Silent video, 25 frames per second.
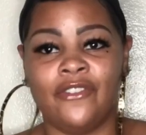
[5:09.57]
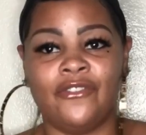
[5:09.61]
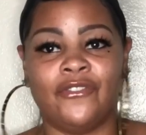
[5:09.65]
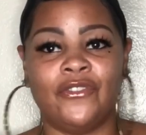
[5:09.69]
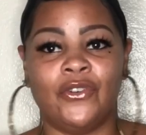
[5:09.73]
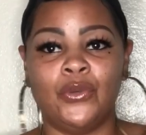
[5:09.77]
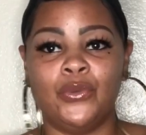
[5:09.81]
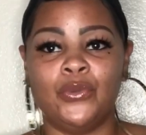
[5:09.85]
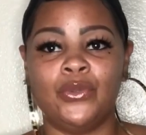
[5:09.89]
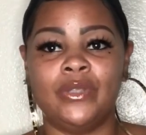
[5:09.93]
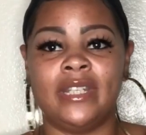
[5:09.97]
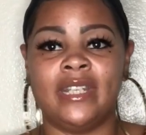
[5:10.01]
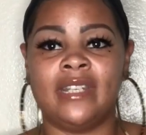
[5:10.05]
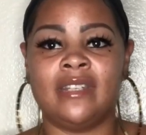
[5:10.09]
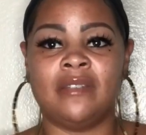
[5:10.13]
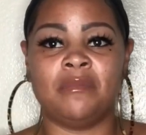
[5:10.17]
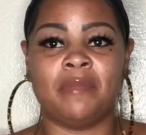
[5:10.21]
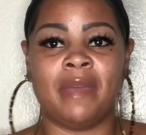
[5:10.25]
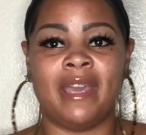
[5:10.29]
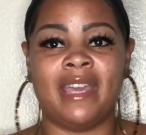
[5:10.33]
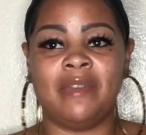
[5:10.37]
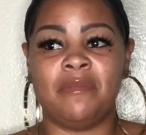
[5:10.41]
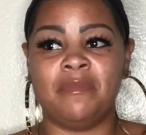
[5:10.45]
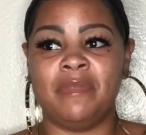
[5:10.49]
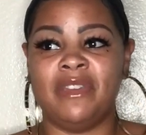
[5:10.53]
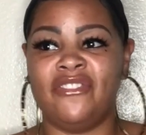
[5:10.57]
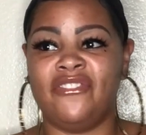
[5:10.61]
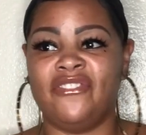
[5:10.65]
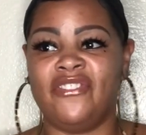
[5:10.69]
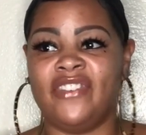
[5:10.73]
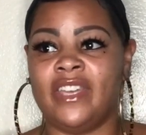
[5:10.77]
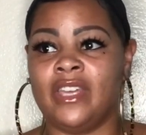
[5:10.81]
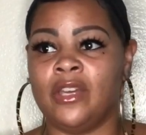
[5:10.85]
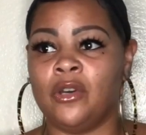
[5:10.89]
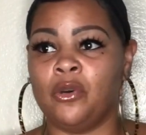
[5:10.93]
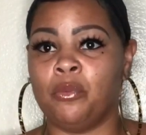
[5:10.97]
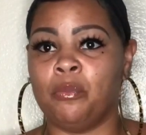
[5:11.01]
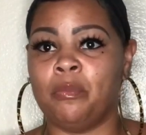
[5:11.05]
Food didn't make me
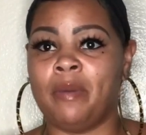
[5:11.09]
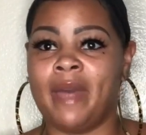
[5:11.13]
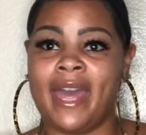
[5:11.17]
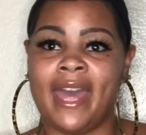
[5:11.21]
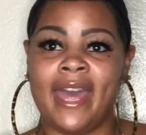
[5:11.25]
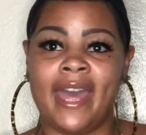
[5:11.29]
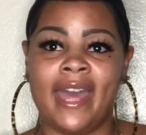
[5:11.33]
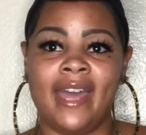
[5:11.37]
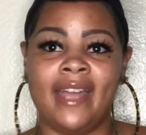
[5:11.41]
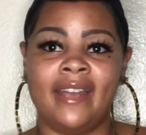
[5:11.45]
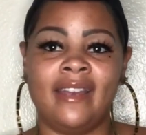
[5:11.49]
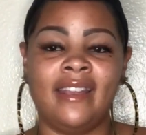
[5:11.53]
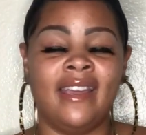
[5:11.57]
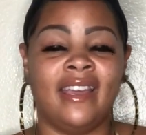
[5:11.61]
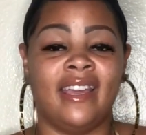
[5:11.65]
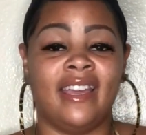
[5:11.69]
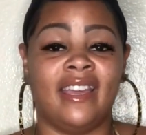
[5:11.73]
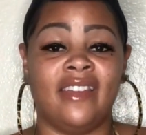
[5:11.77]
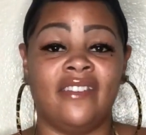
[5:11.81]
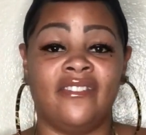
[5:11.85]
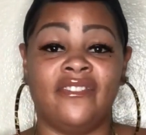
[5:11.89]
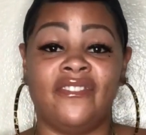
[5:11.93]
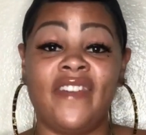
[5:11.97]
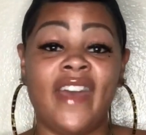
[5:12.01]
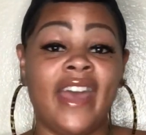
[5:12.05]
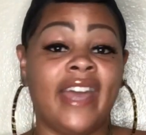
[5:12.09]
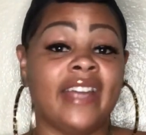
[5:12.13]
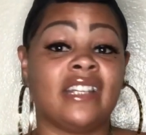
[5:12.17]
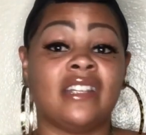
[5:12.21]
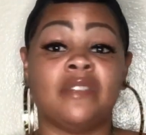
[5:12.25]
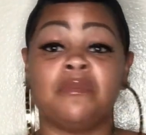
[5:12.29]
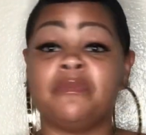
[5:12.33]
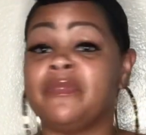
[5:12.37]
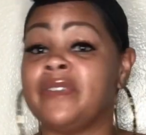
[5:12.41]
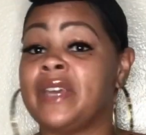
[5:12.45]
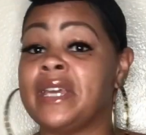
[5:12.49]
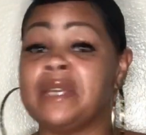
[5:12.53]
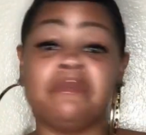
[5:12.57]
feel bad. In fact,
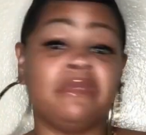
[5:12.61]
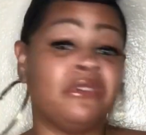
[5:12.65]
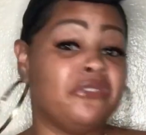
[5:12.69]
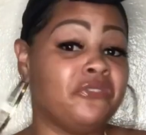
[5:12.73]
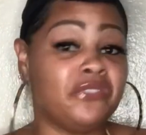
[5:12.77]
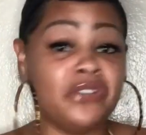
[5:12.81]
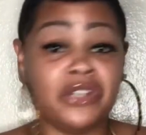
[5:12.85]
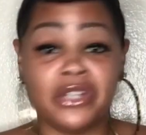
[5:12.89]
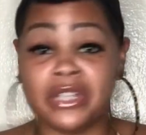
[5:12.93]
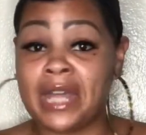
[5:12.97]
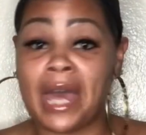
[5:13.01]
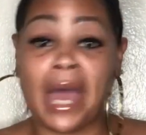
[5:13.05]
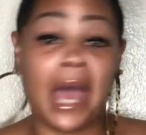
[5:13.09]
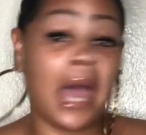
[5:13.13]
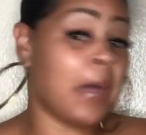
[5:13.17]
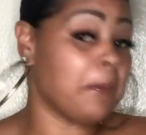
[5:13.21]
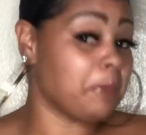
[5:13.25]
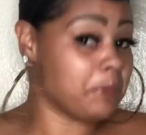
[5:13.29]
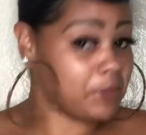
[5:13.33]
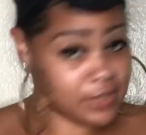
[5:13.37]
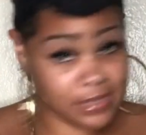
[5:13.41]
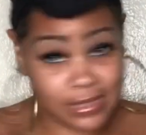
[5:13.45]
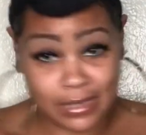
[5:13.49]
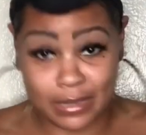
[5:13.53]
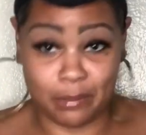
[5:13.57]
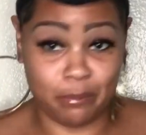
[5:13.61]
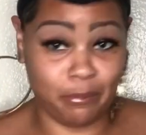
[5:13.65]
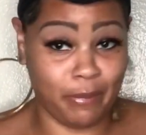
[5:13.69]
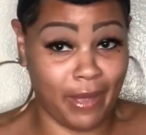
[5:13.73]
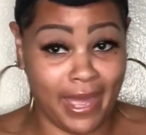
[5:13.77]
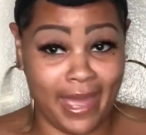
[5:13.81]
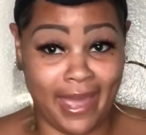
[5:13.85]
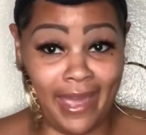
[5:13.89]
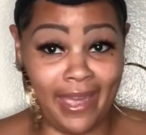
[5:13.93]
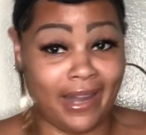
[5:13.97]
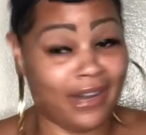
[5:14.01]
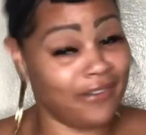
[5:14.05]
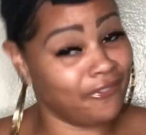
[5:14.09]
it made me feel the opposite of
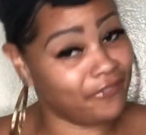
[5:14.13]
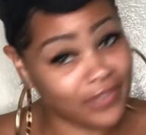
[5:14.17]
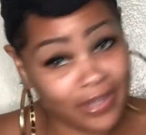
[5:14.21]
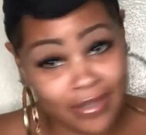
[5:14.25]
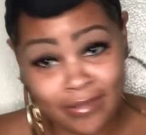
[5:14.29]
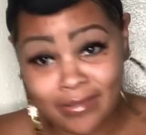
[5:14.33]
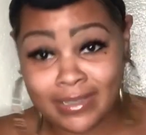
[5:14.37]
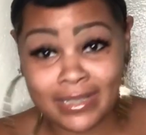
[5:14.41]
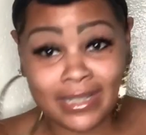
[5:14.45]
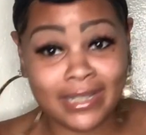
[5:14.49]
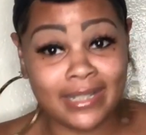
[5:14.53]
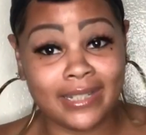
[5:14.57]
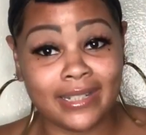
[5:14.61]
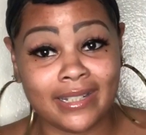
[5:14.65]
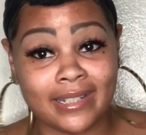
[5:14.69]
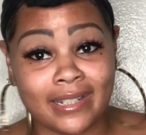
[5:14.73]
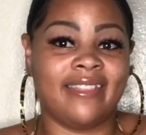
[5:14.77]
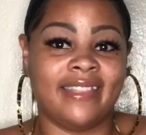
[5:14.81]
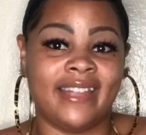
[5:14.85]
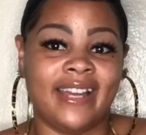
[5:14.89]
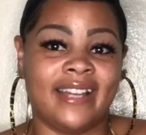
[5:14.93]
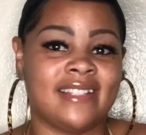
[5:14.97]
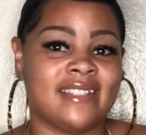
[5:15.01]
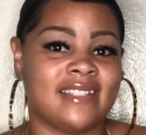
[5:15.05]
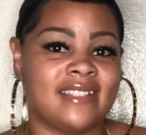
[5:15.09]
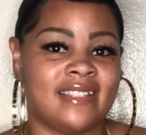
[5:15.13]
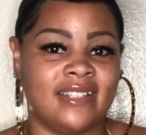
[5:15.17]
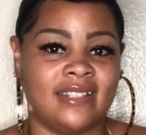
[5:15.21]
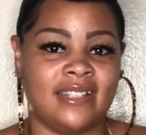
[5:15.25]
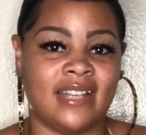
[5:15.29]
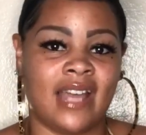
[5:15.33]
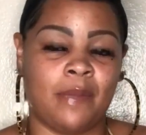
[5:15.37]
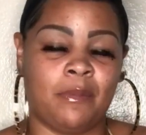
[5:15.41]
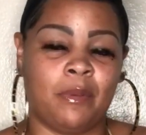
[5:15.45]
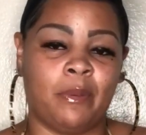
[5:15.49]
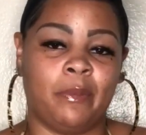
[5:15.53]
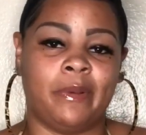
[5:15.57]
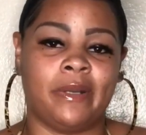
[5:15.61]
bad. I felt good. That's the
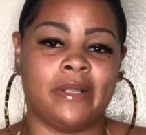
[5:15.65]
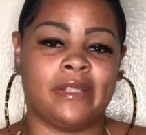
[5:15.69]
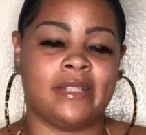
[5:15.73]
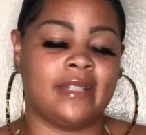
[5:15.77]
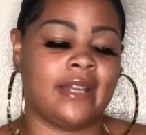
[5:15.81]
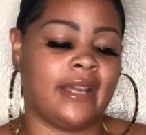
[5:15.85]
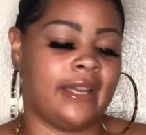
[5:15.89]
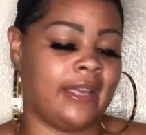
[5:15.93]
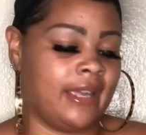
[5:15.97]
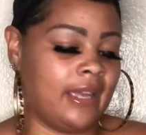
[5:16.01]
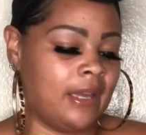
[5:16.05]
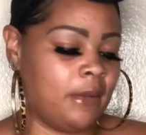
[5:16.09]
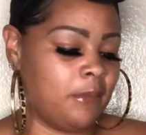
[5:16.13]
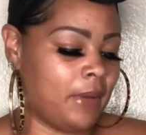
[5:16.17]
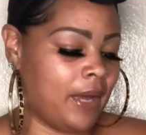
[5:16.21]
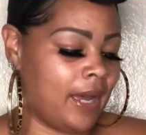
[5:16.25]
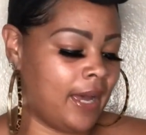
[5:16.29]
type of person I am.